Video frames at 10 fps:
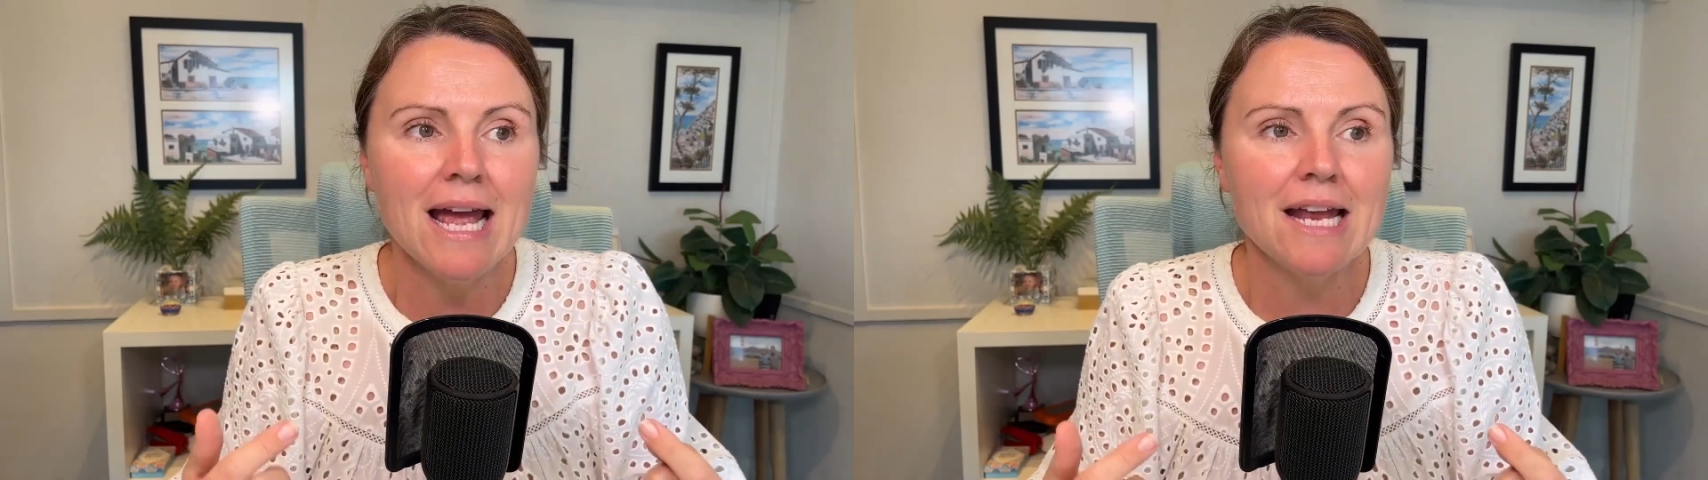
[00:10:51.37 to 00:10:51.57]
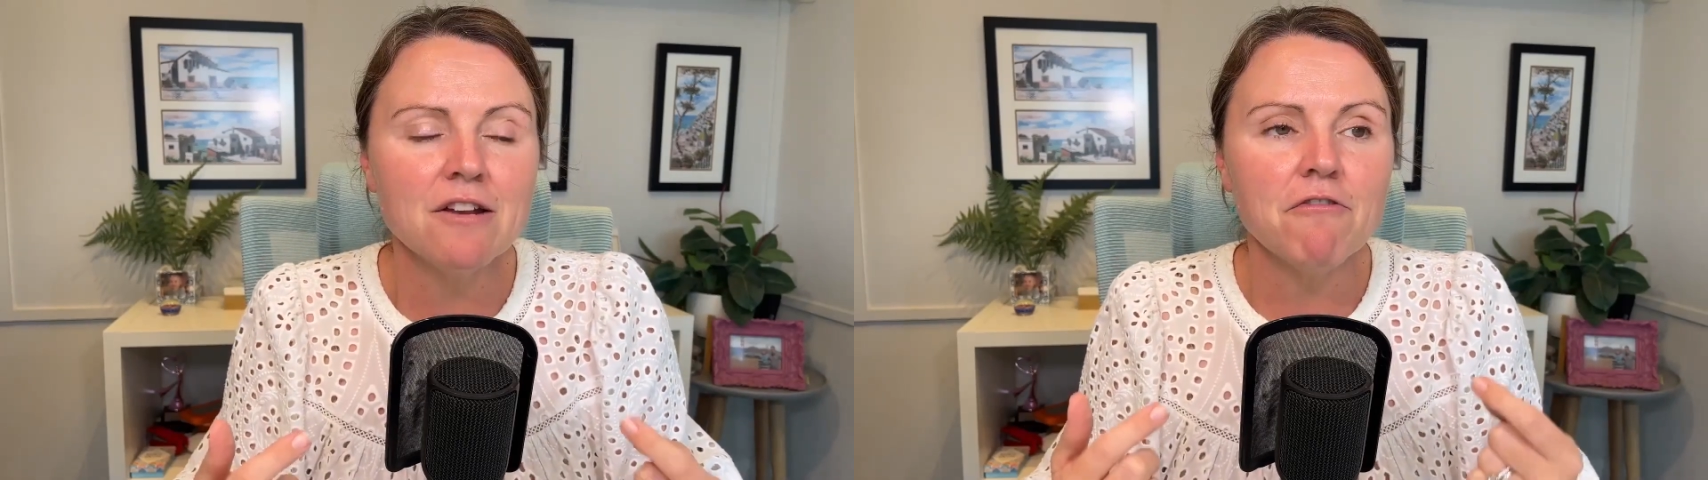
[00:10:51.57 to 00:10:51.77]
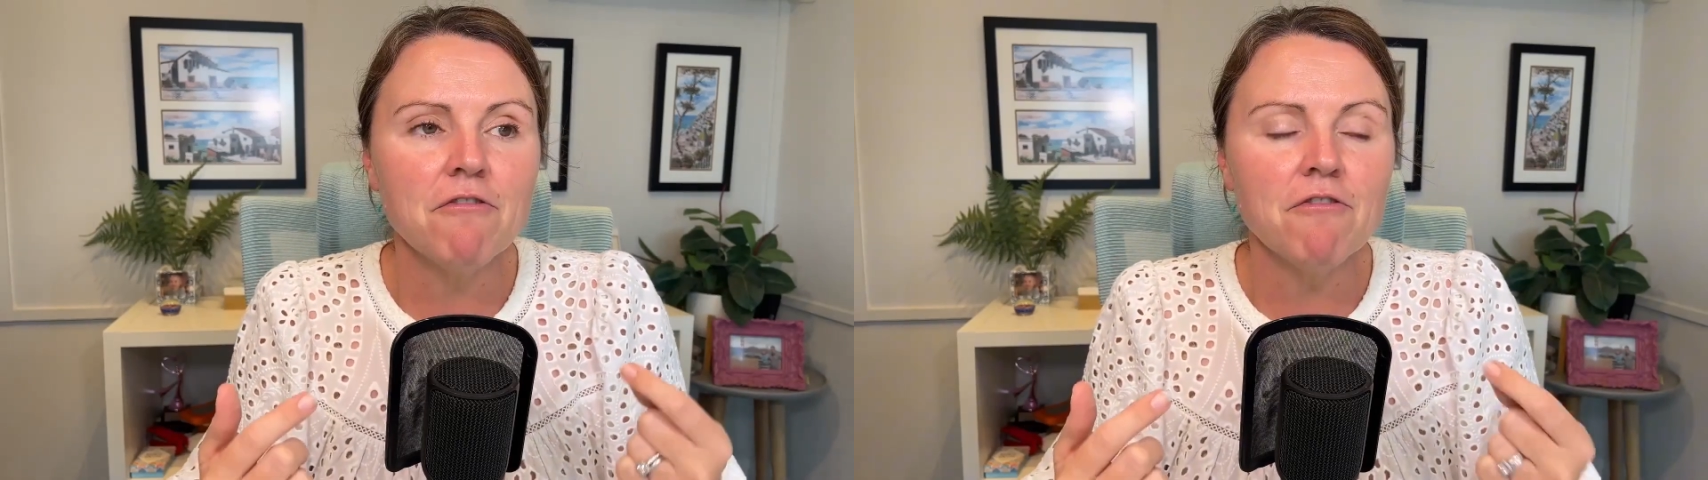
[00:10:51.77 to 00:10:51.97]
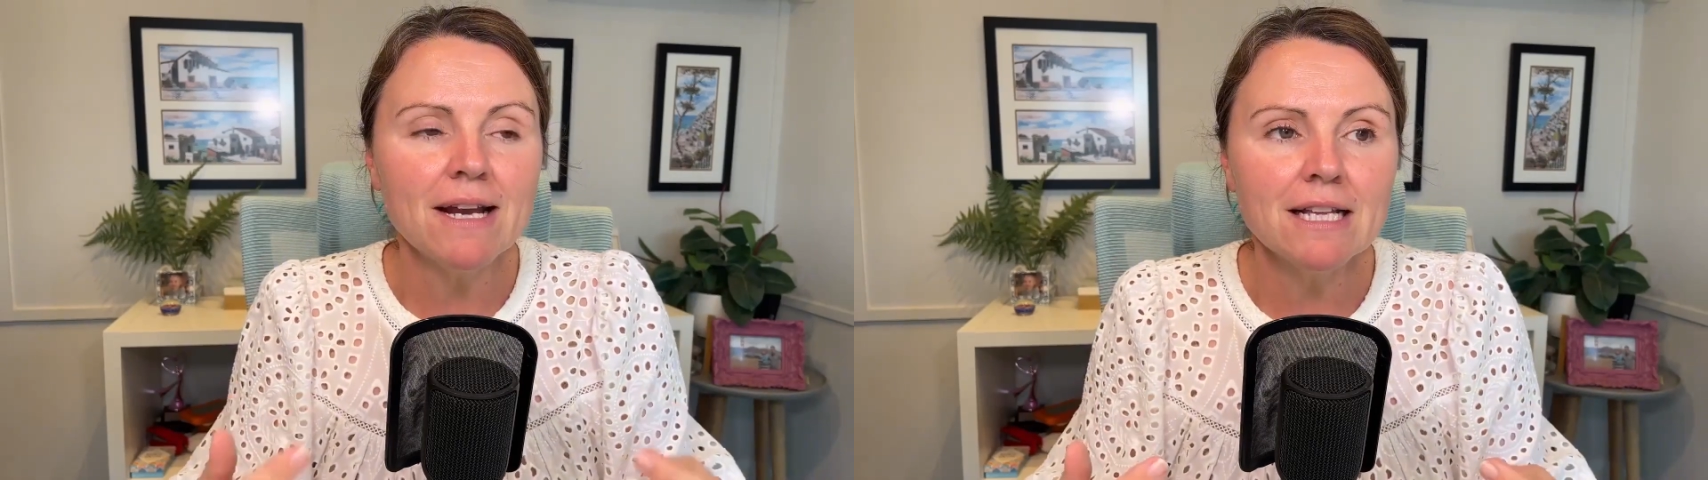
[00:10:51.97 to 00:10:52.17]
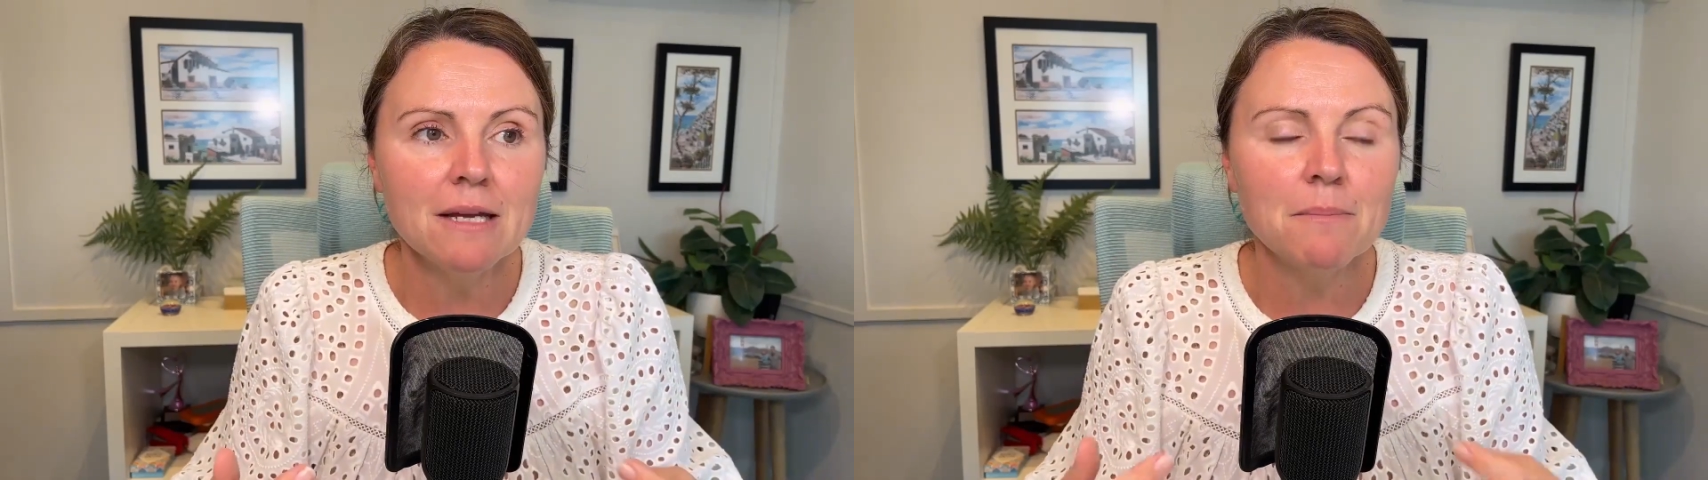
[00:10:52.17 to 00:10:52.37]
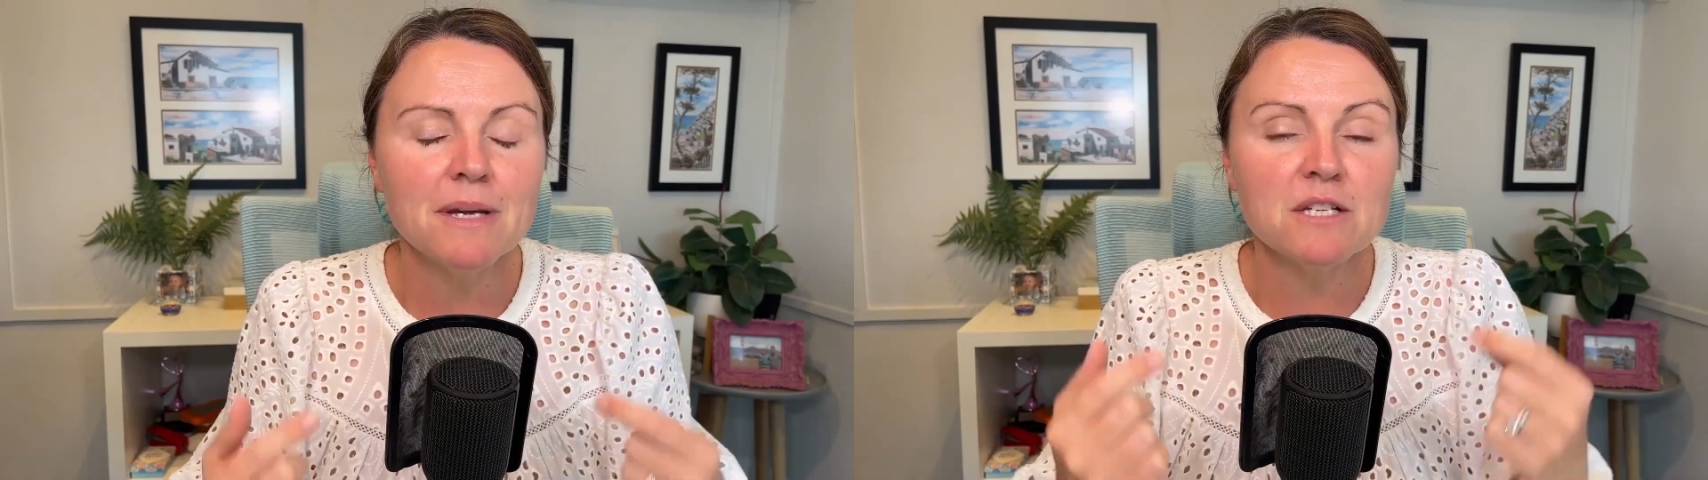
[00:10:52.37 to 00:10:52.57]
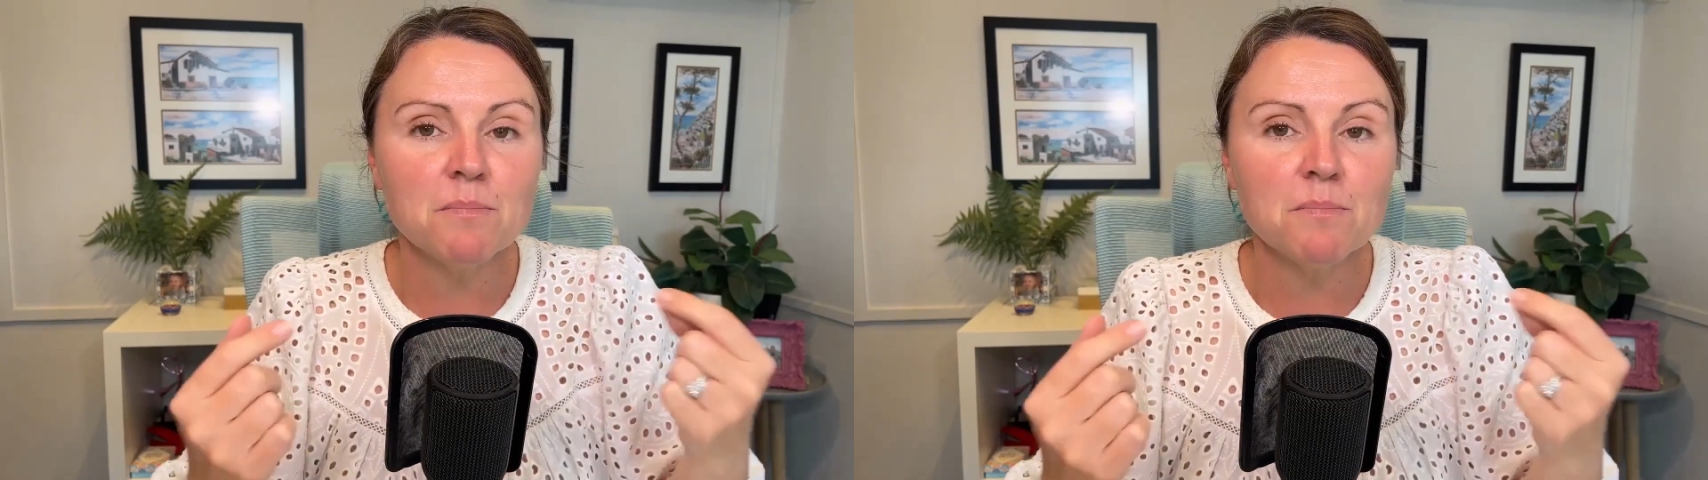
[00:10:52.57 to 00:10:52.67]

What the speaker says: and frankly, be as